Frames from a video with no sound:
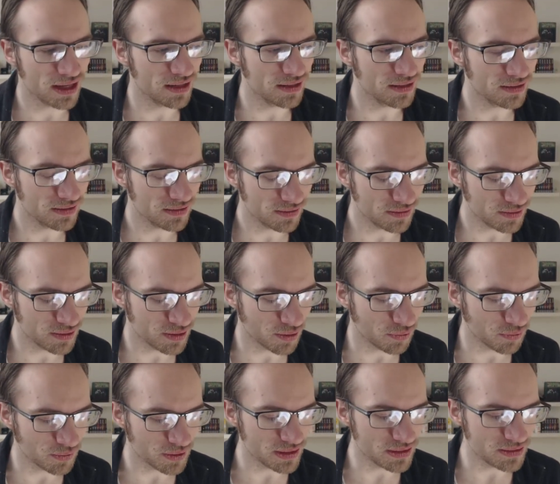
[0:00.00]
And you
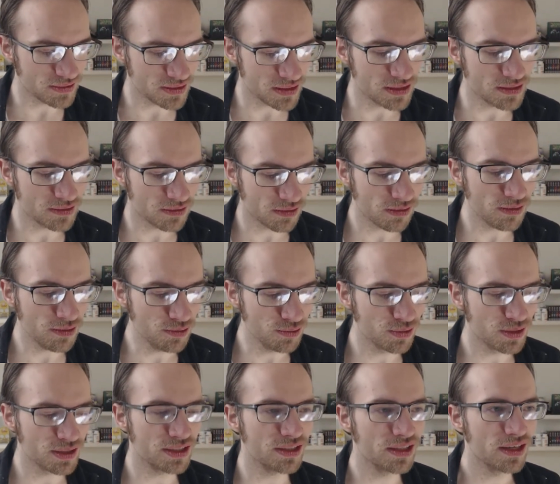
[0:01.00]
know, he's he's
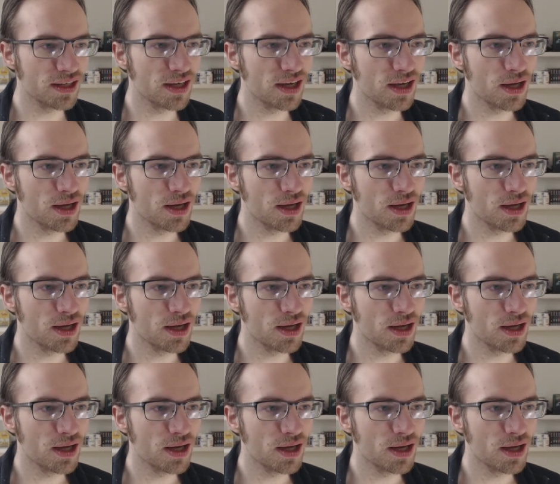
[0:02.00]
clearly,